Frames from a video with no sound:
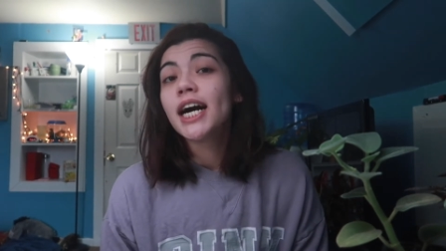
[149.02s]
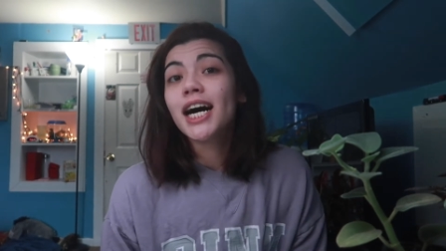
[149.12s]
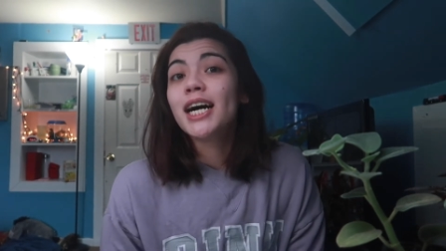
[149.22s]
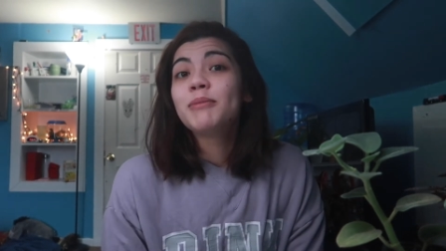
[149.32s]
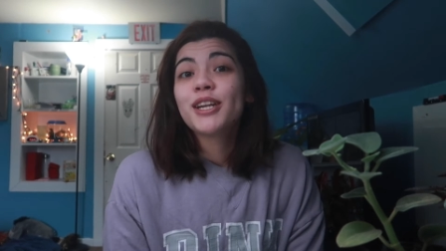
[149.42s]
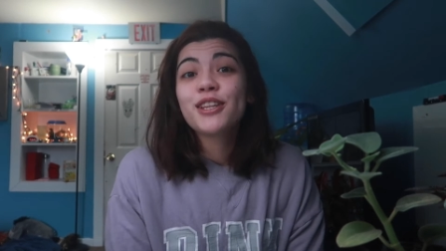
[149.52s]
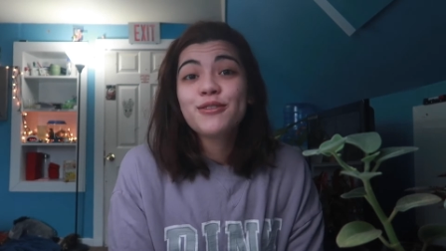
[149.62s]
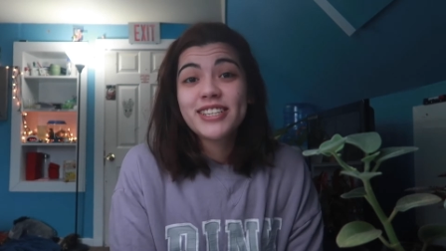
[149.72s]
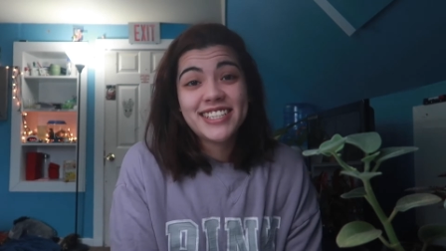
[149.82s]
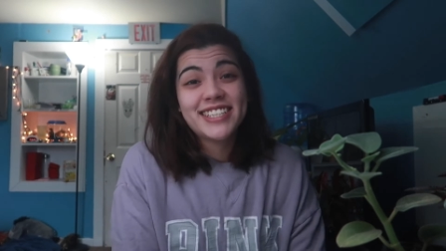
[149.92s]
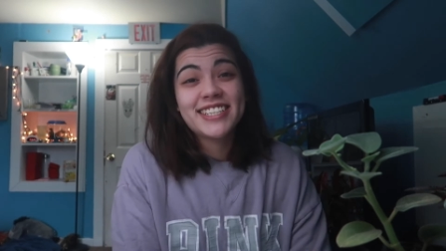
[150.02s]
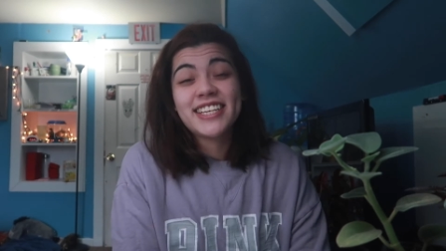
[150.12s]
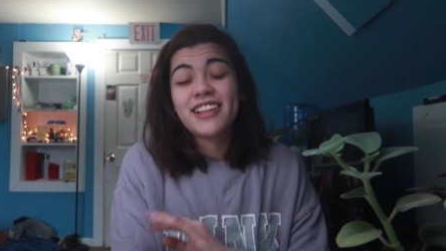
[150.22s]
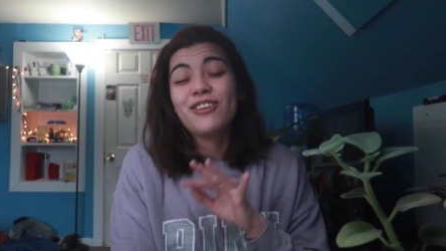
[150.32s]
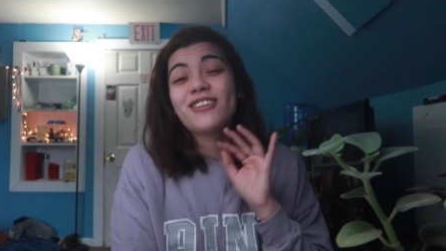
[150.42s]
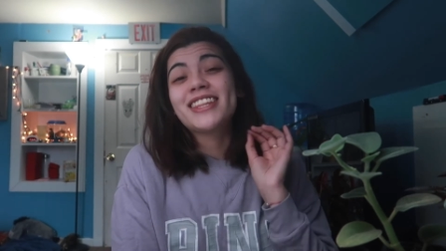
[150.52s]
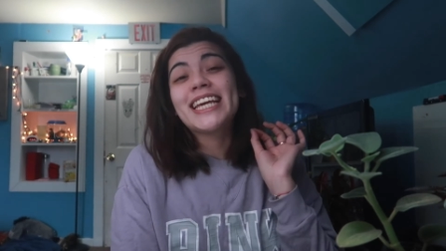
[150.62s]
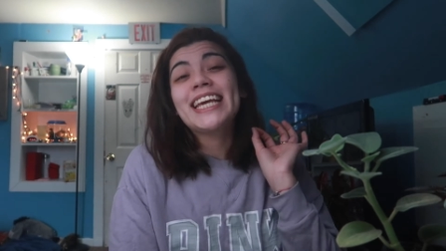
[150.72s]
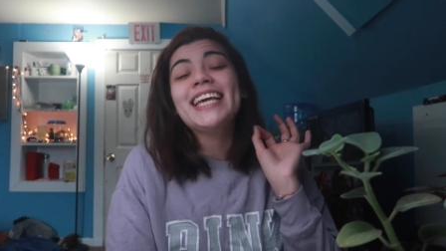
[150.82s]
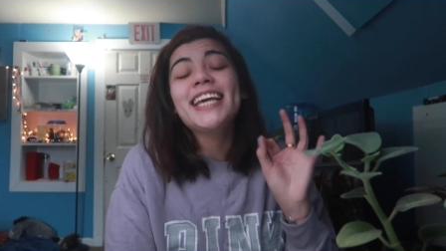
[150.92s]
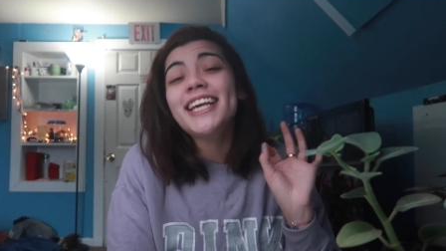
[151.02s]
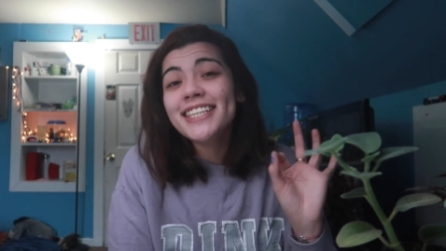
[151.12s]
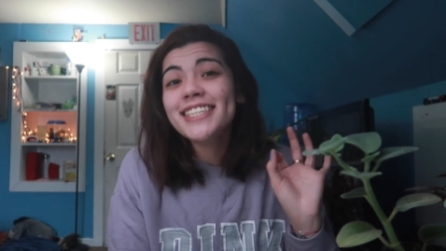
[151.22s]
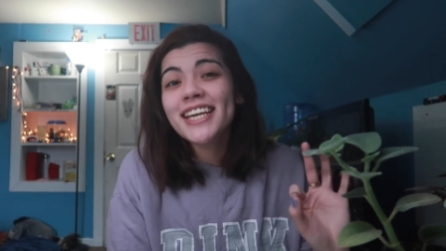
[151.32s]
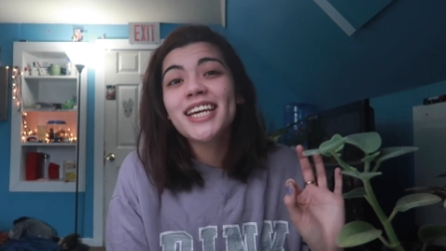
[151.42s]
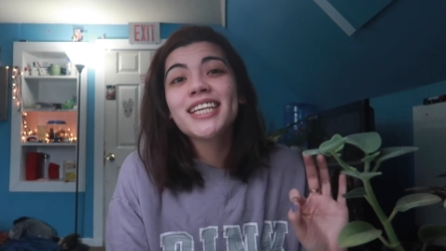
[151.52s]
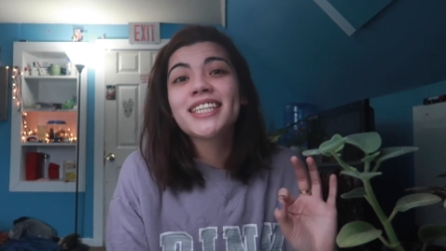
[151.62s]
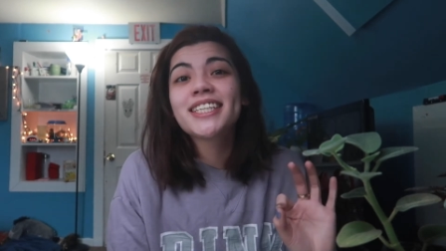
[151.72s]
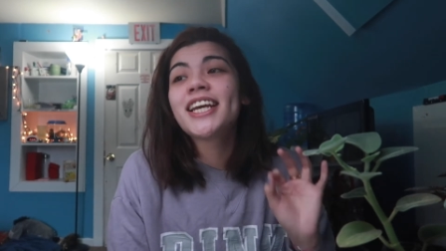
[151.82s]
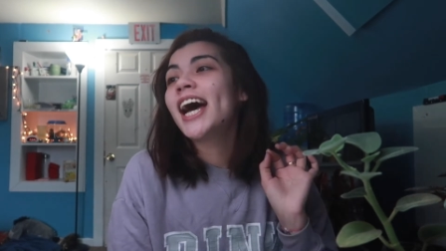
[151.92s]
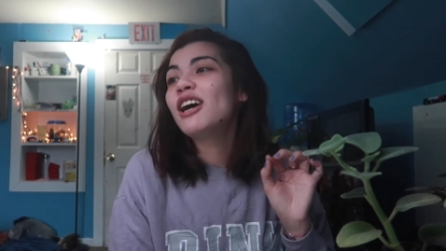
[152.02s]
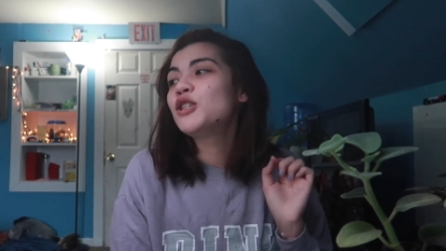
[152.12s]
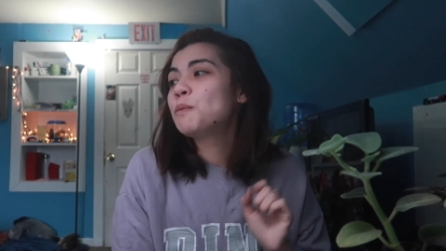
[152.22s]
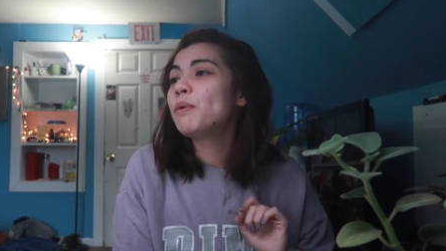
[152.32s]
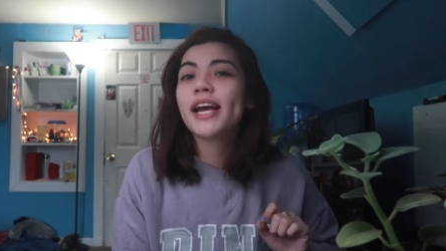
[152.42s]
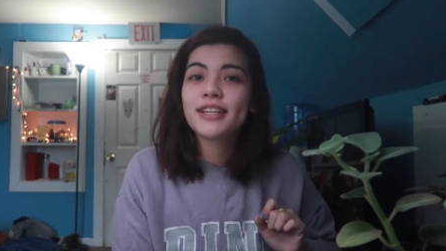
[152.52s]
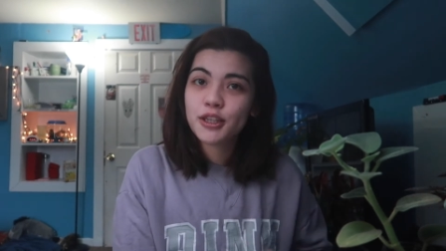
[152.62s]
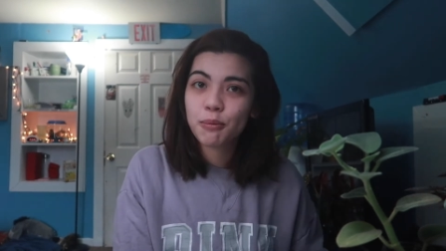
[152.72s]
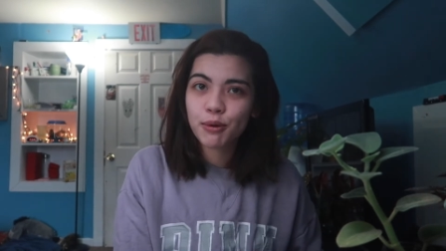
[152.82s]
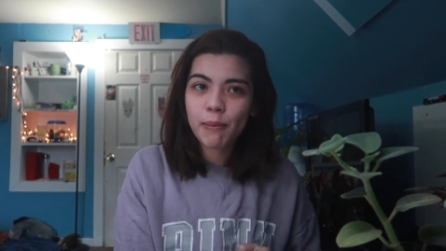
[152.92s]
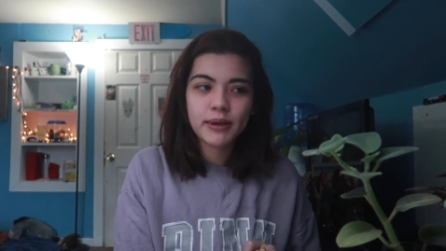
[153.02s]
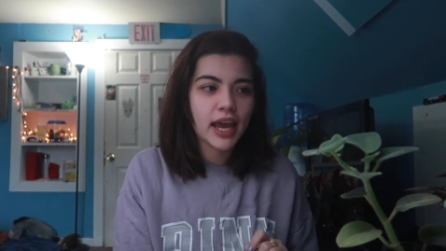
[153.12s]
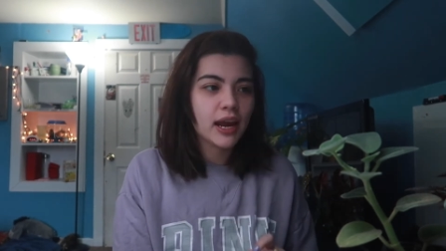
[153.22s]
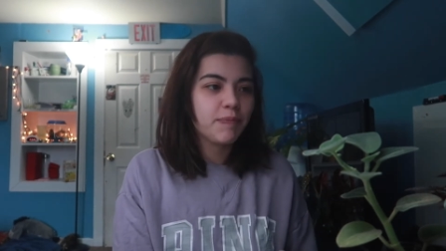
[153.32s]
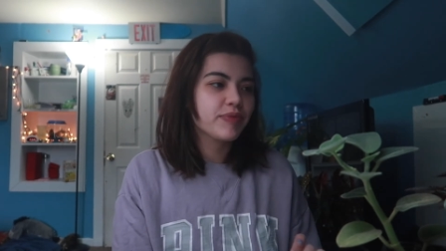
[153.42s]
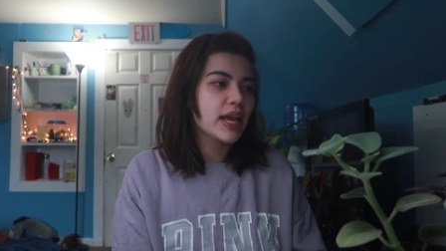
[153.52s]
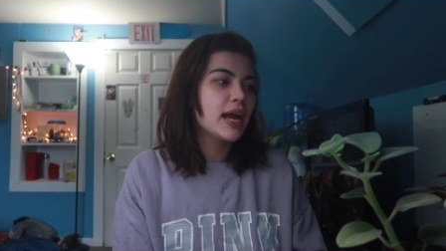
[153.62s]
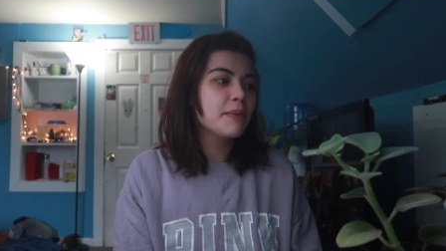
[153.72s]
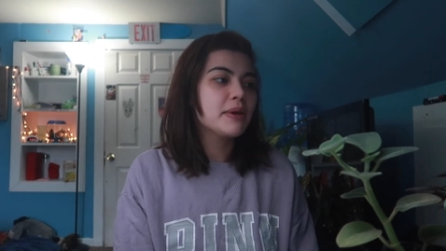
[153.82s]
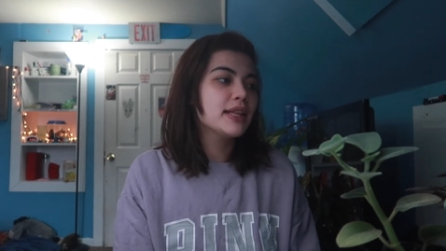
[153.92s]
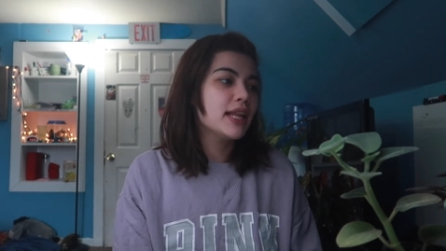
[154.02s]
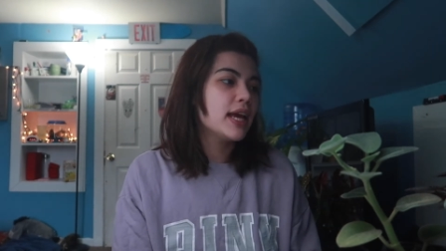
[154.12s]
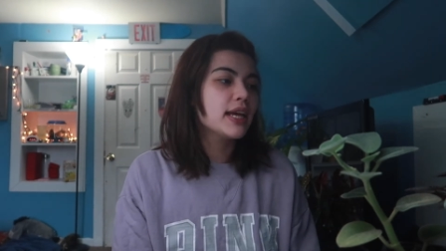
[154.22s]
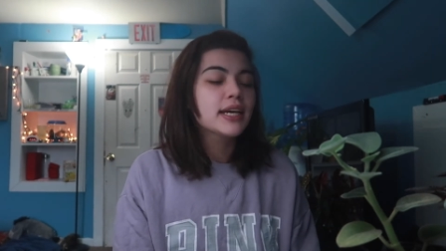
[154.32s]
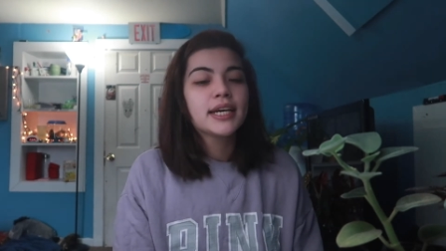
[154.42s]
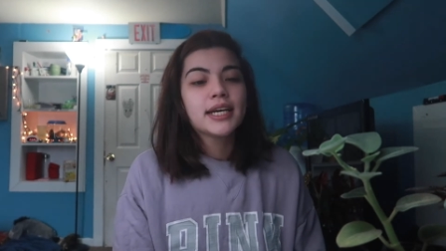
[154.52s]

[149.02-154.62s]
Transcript: Another reason is that they're the easiest houseplant to propagate. I mean, like,